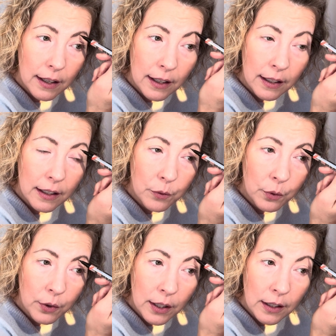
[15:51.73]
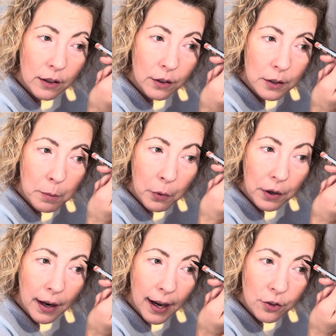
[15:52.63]
And it really looks more
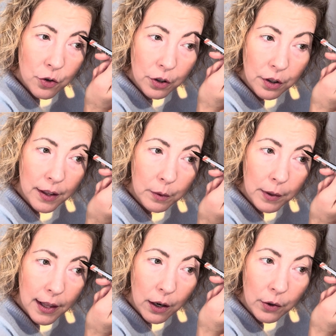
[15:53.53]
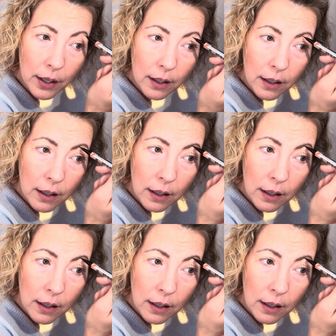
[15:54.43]
natural than without it.